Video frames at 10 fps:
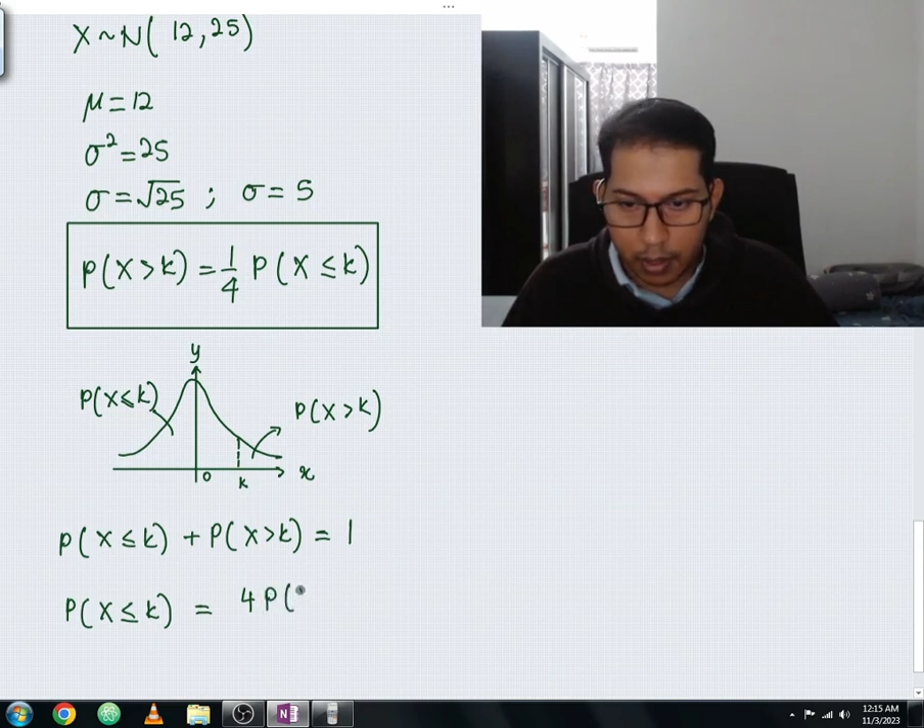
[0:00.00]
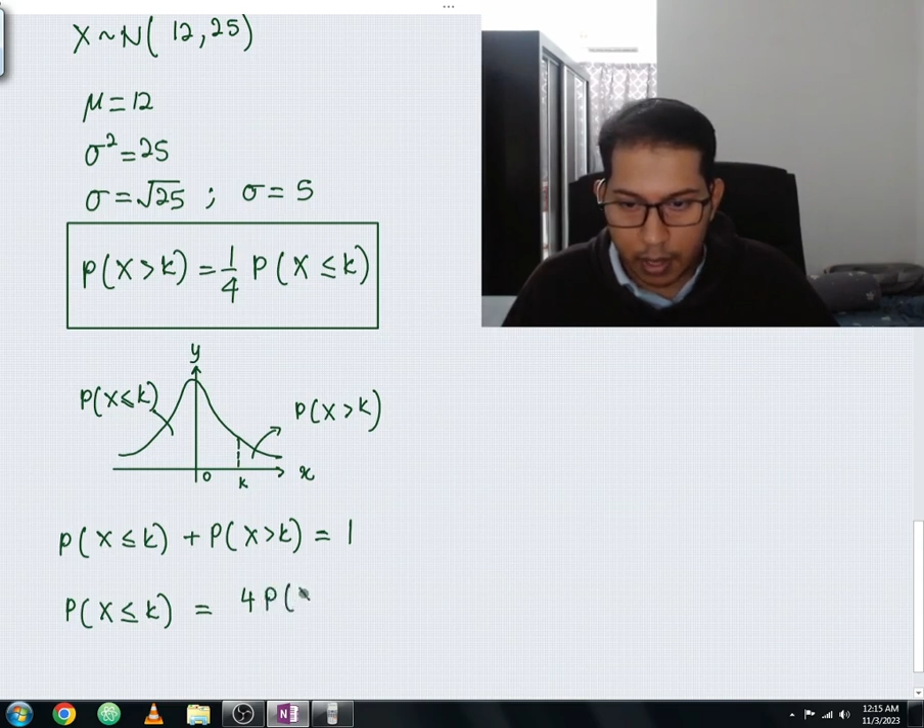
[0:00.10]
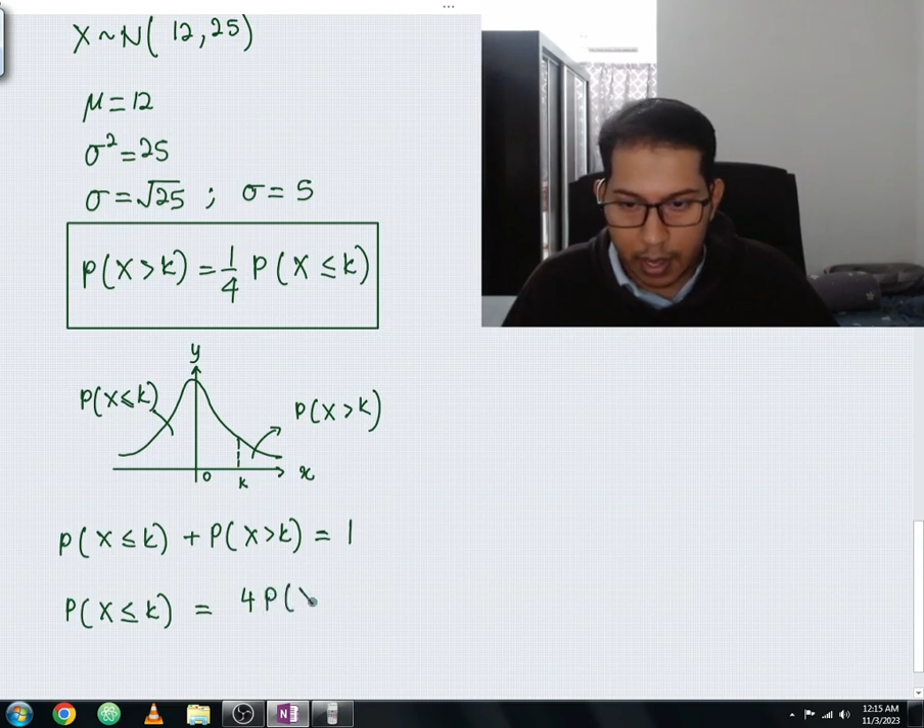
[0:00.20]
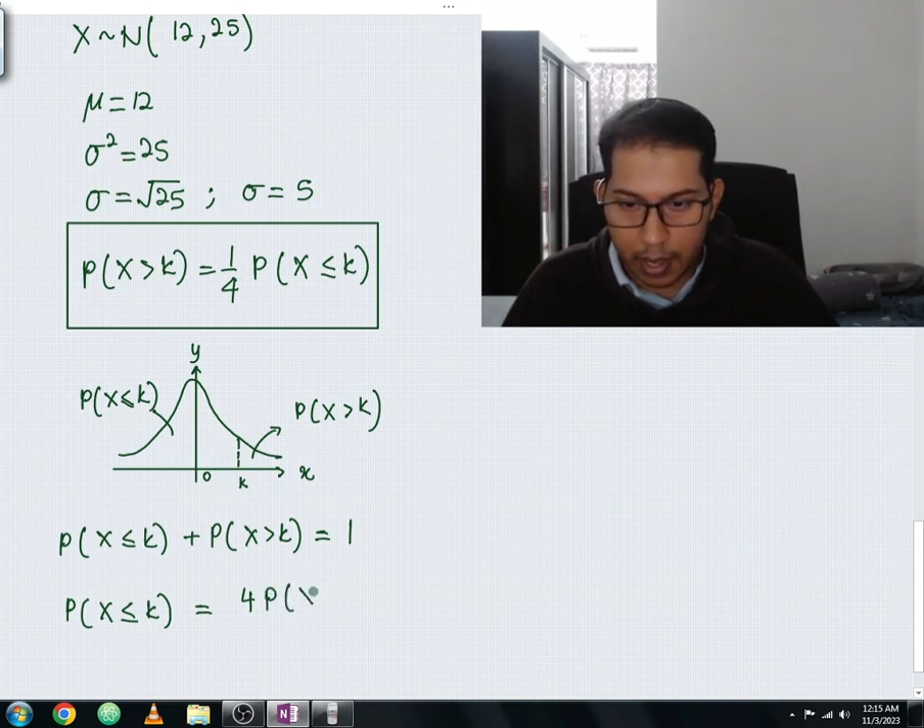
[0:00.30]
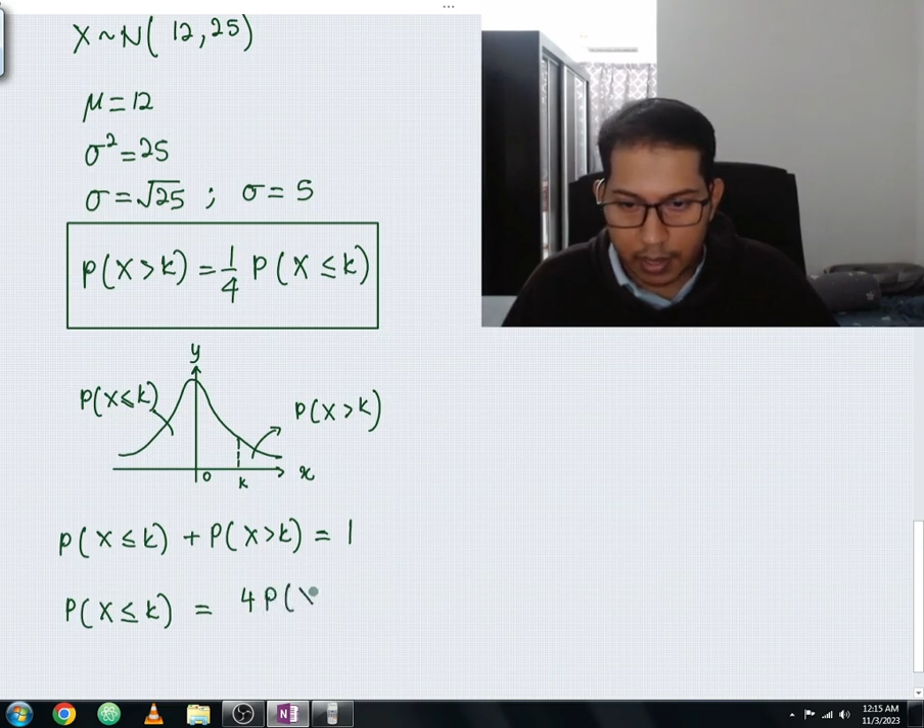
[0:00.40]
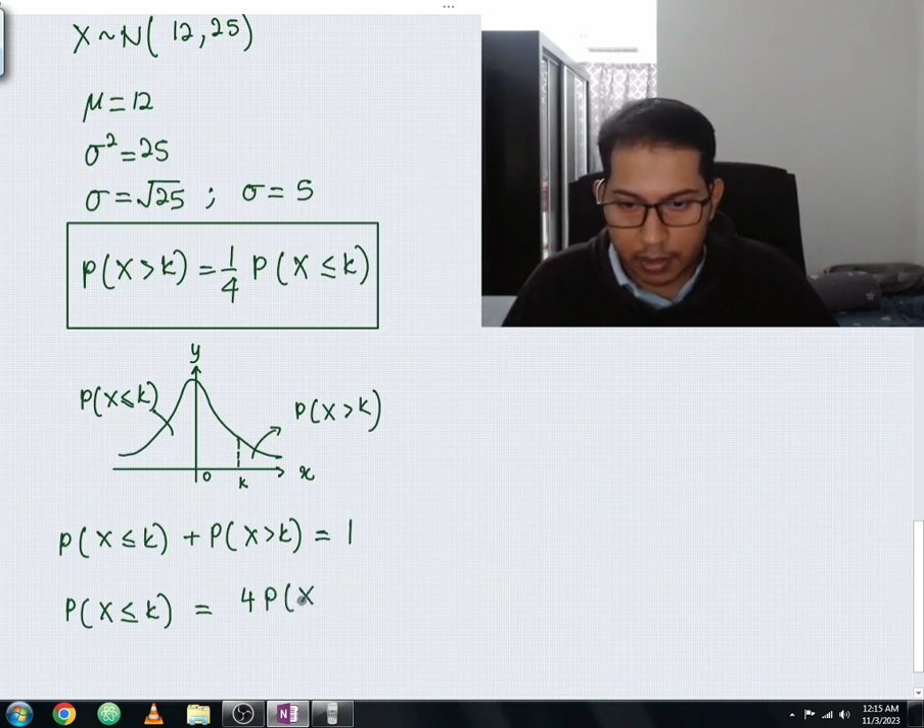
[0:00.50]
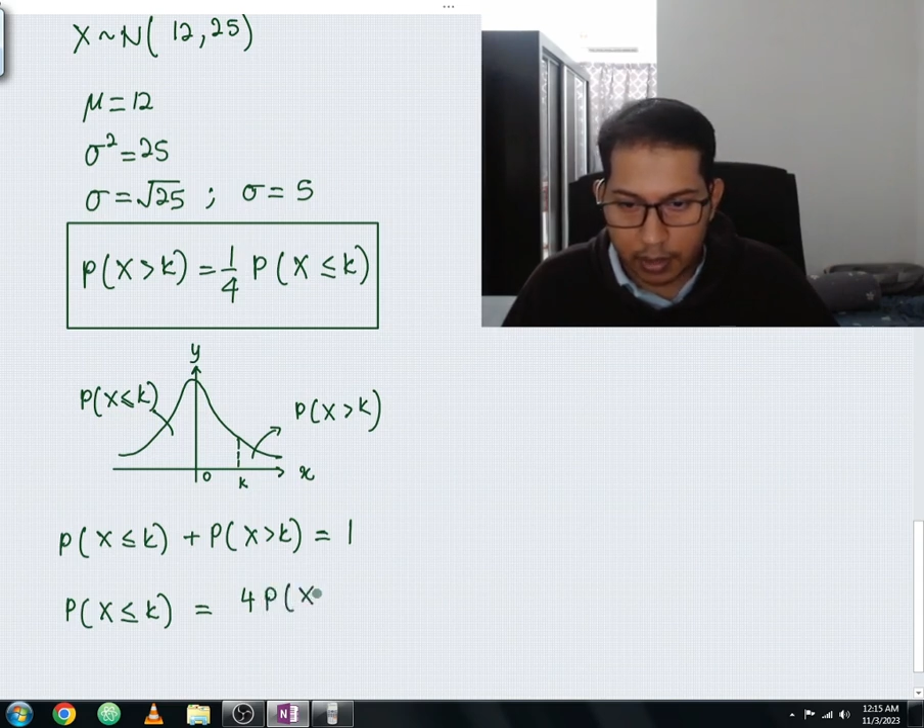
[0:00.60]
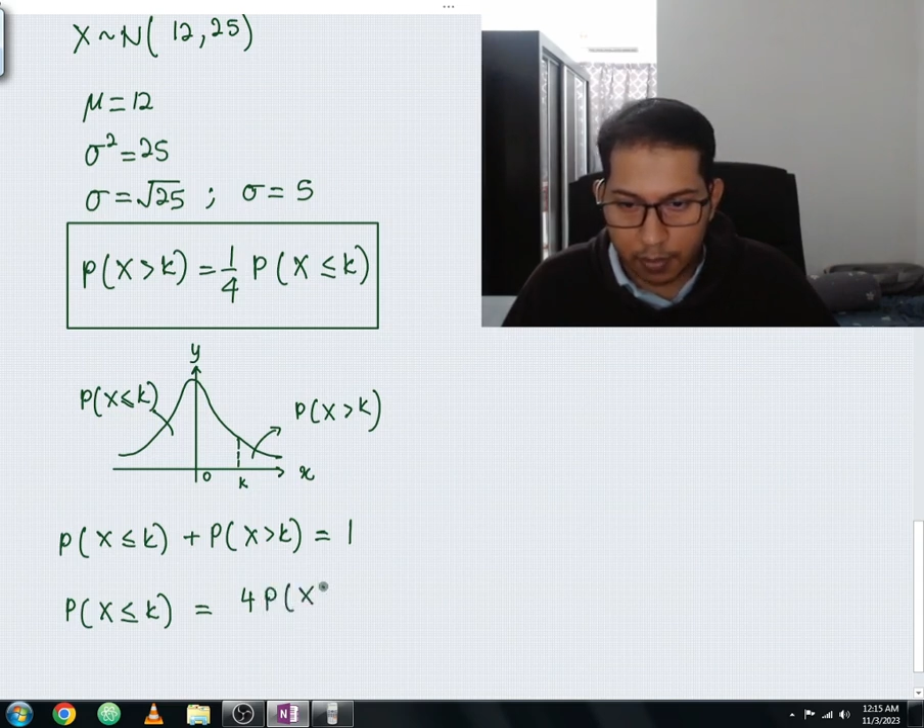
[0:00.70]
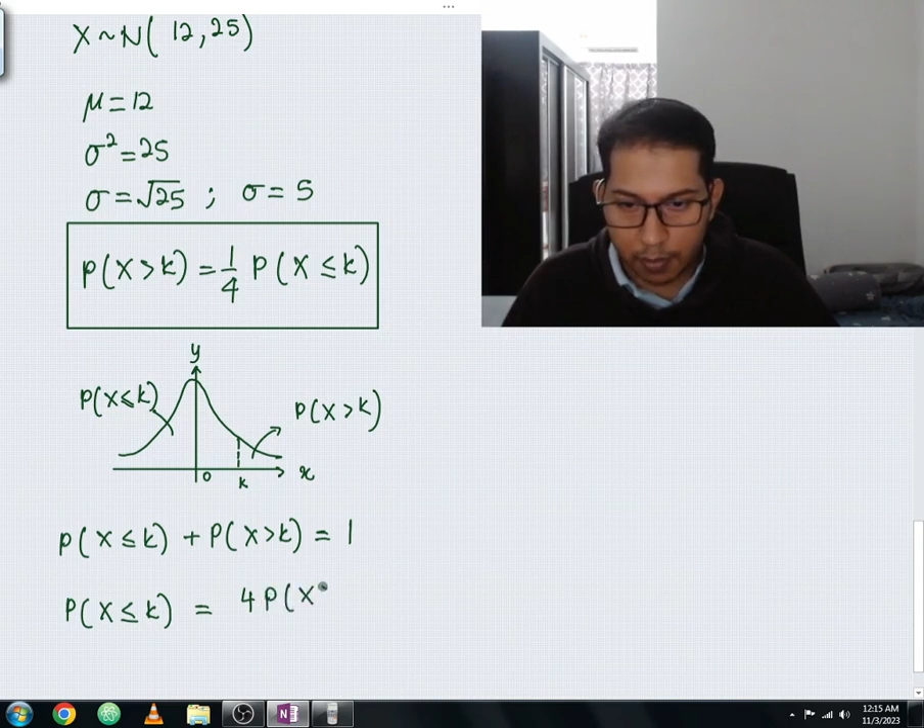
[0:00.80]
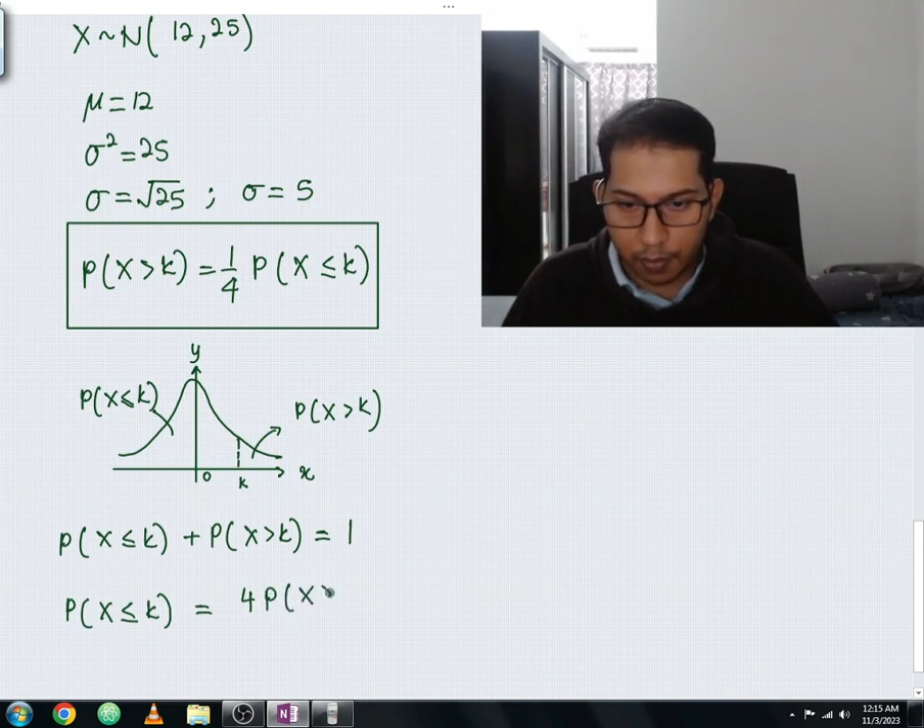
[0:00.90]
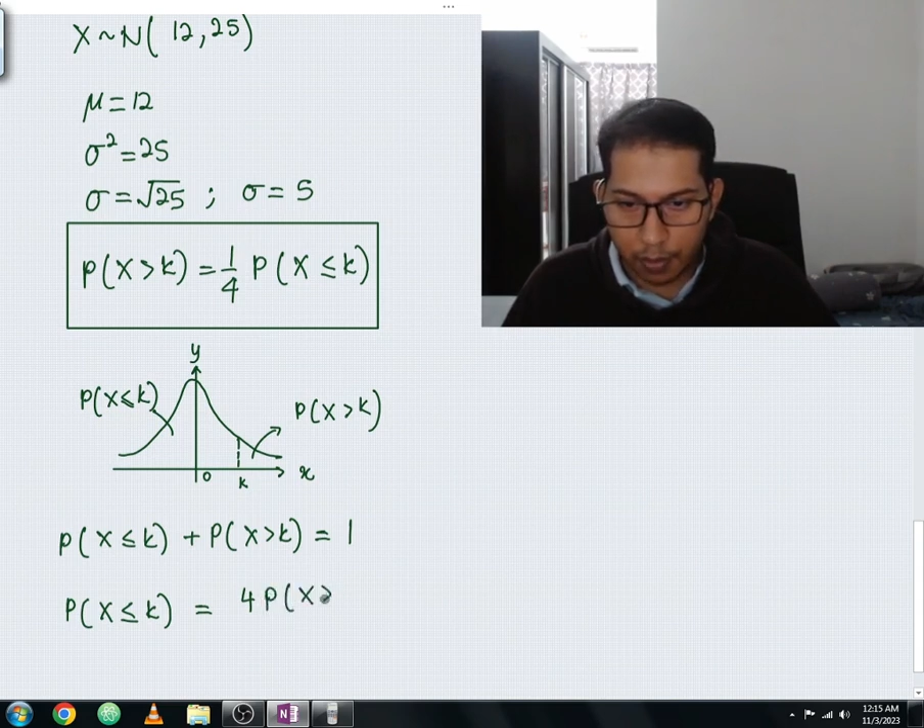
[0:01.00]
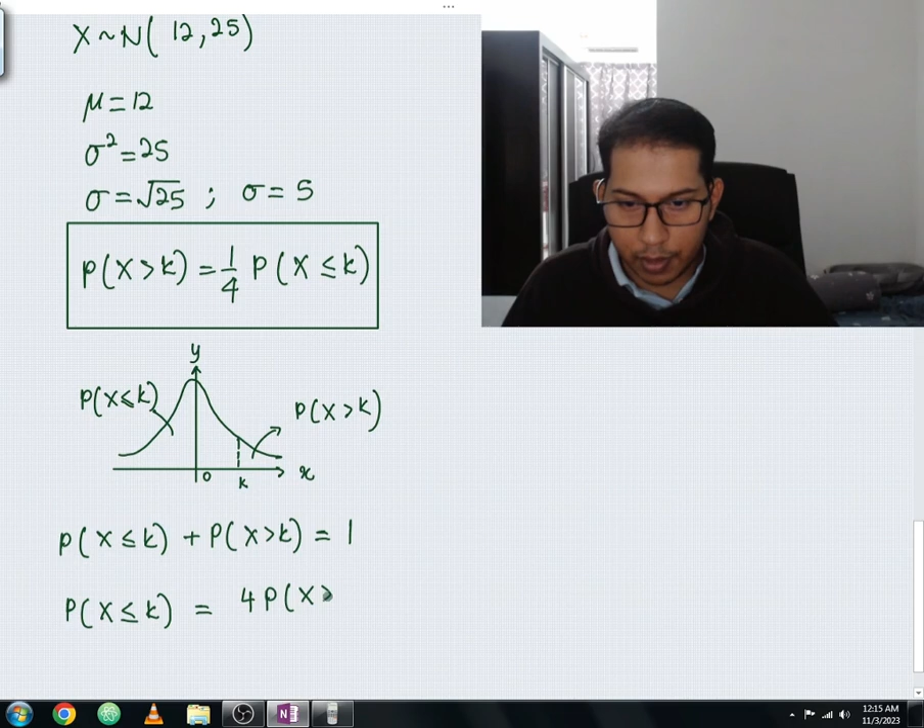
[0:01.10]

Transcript: x more